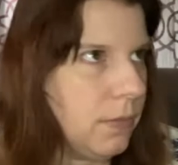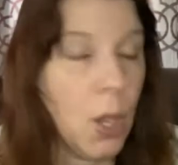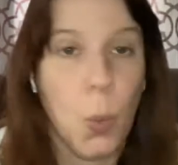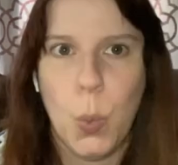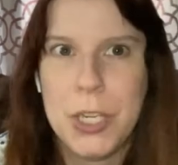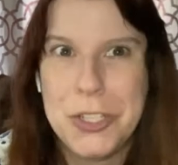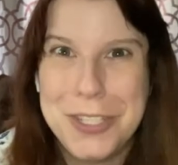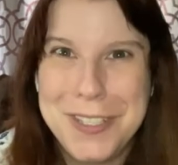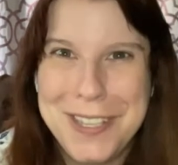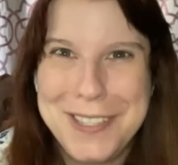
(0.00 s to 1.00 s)

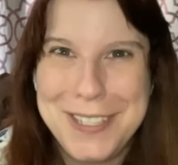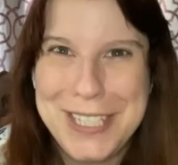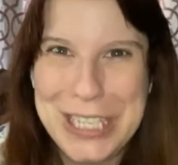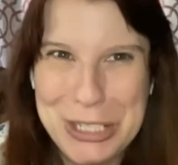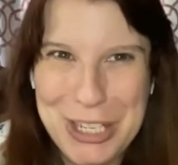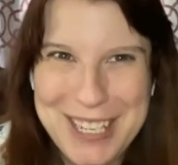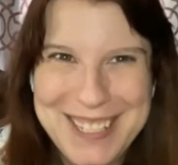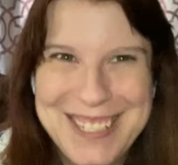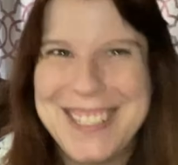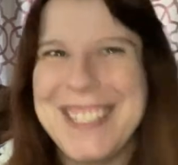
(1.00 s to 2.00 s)
Witches Get
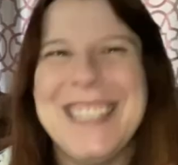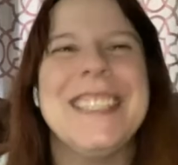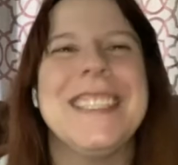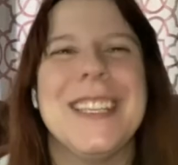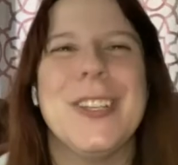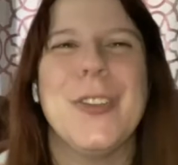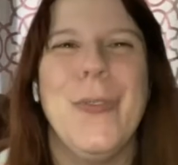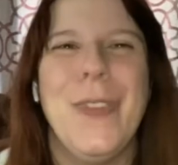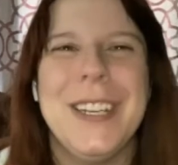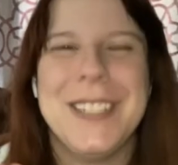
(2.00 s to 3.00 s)
Stitches. It's such a
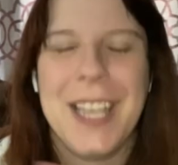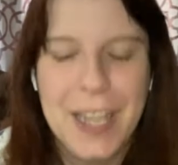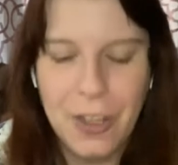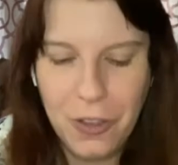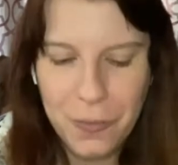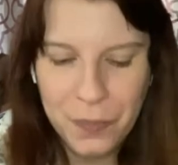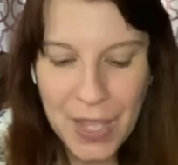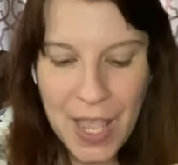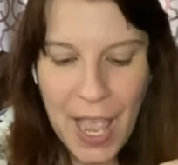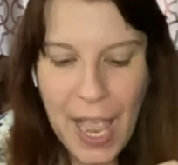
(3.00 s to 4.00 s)
fun title.
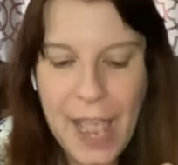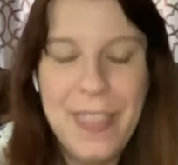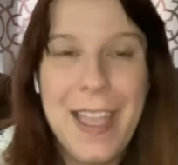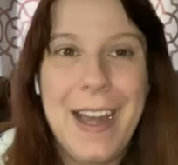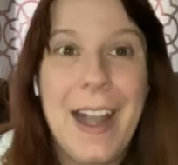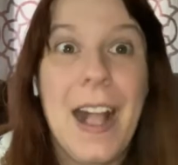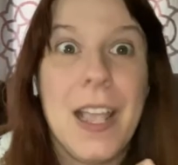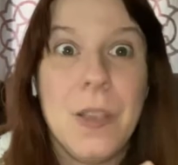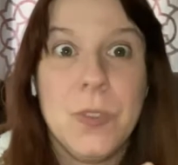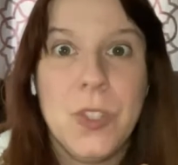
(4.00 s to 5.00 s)
And then I
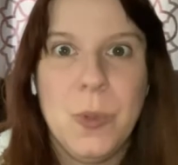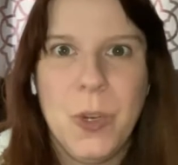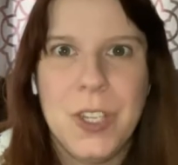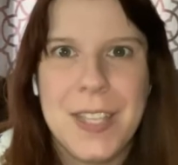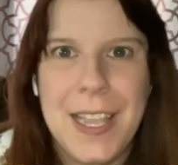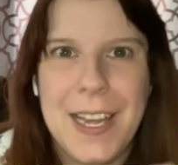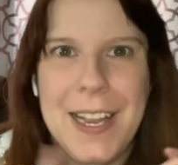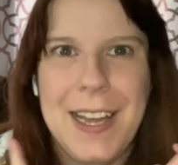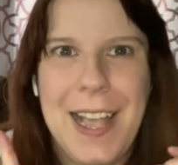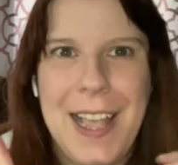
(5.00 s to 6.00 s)
am super
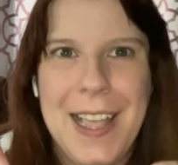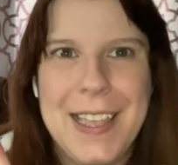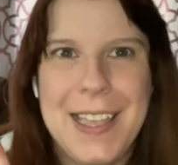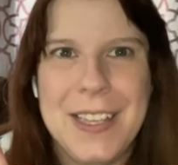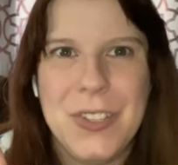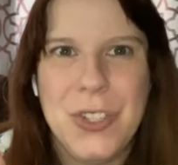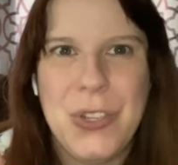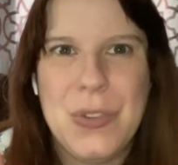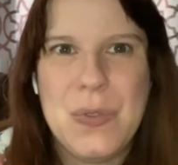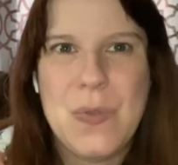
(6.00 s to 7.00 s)
excited. I get
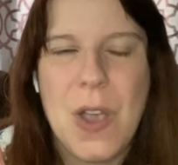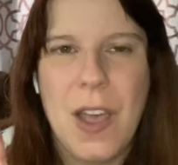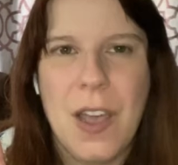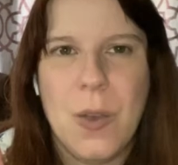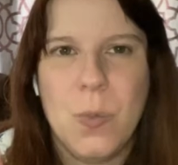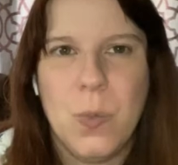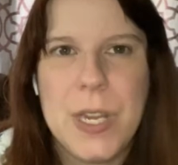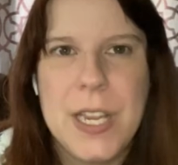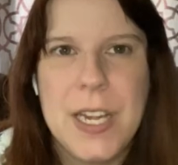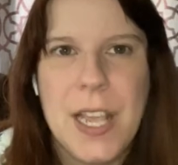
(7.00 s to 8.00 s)
to
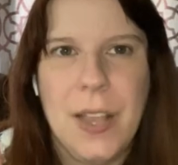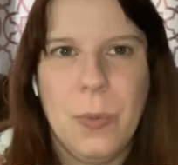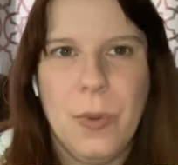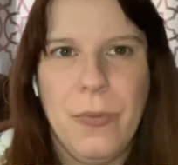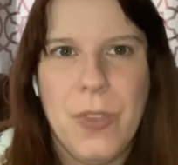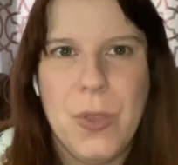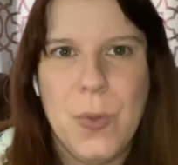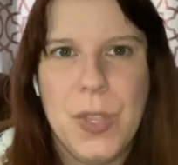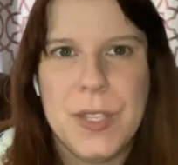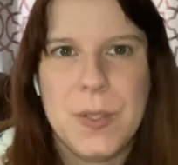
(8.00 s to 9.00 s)
read and review
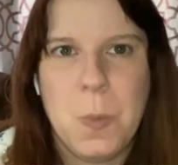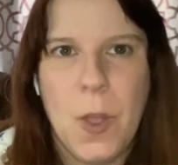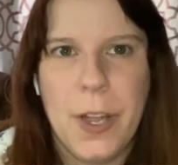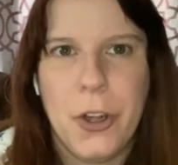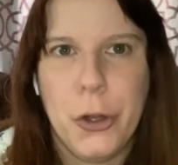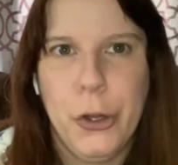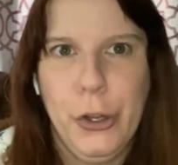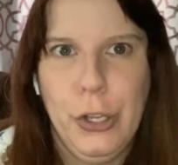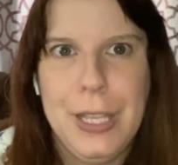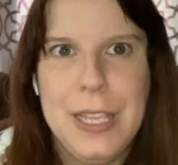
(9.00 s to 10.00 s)
this one
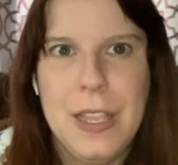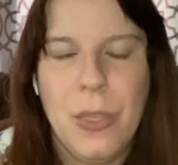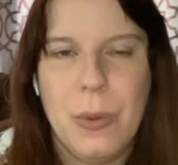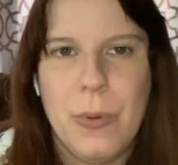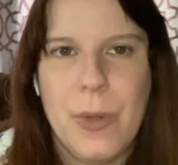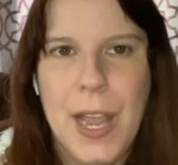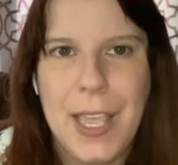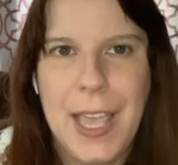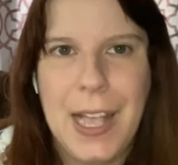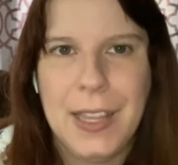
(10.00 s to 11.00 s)
early through
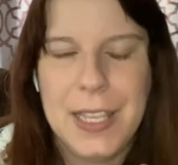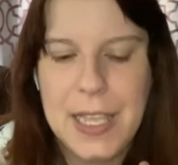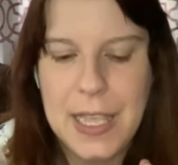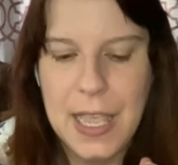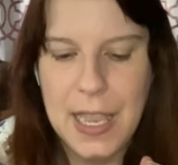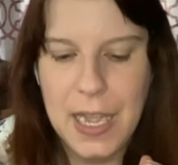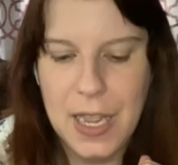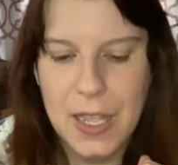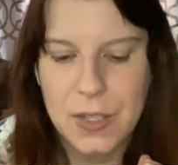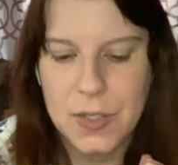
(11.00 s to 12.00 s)
NetGalley. It
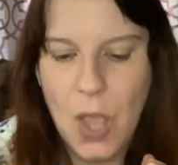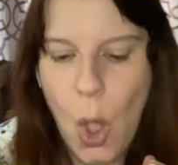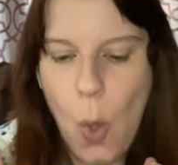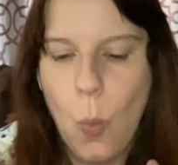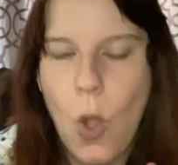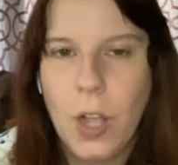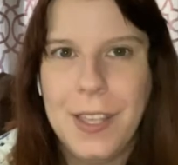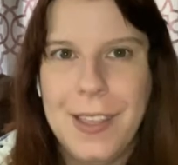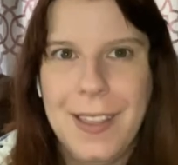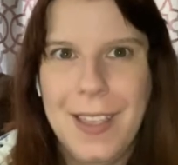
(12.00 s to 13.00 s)
is
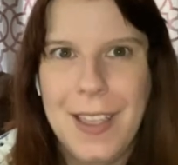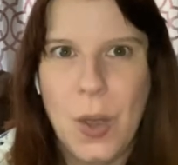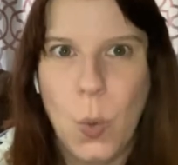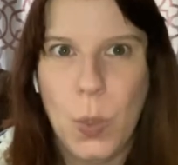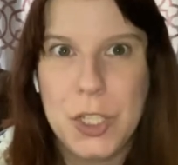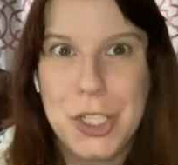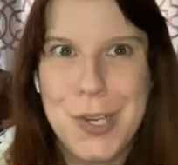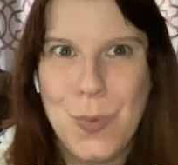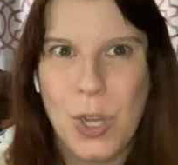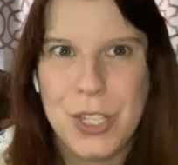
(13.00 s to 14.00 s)
Walking in a Witchy
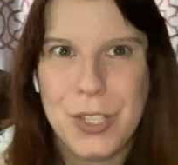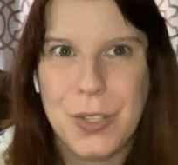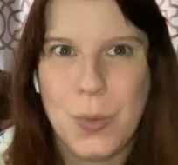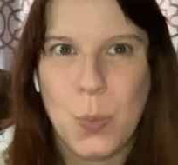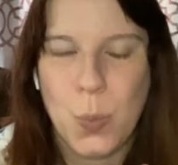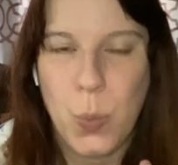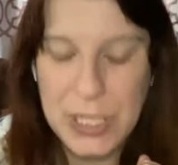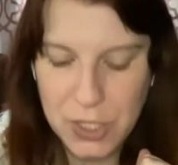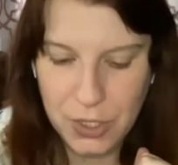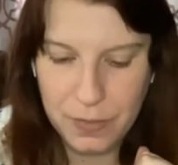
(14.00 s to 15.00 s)

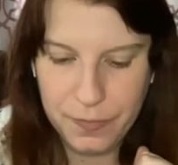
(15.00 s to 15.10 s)
Winter.